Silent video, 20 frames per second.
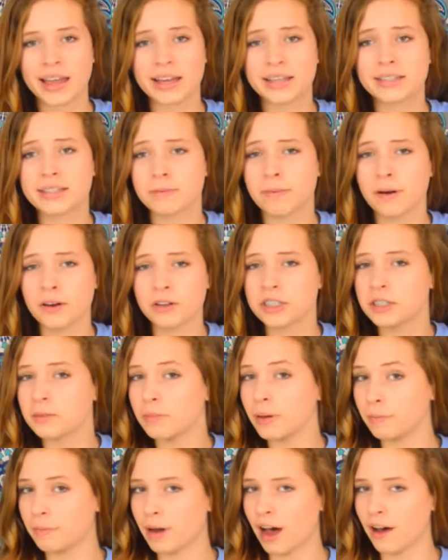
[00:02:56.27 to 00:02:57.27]
It's supposed to
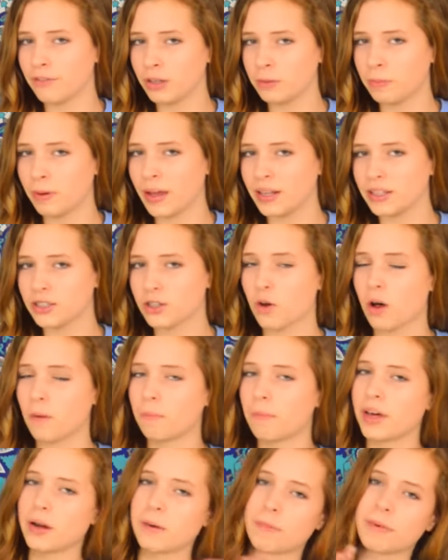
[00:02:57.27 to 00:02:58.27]
be puffy paint, so
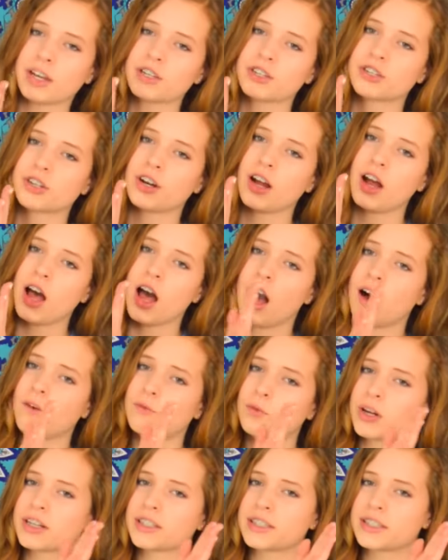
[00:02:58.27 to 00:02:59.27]
I'll put a picture
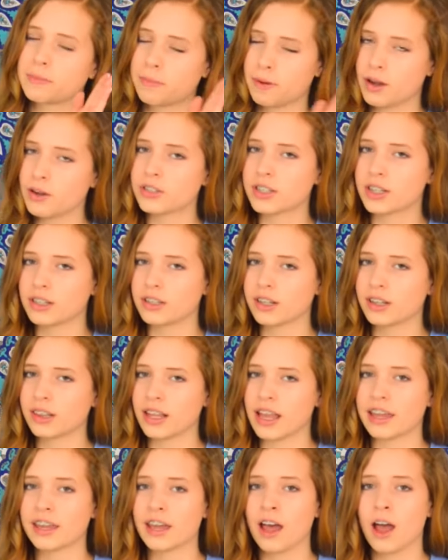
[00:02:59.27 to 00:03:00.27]
of what it's supposed to look
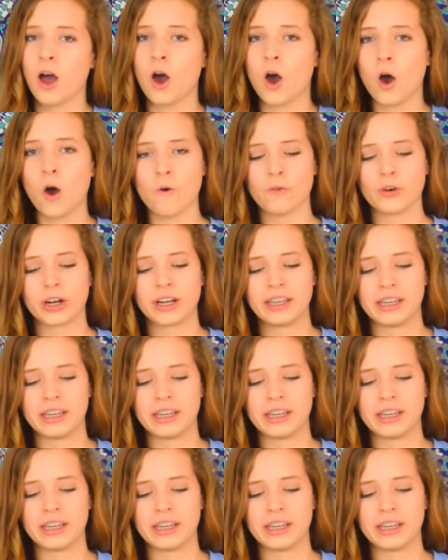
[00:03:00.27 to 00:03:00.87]
like over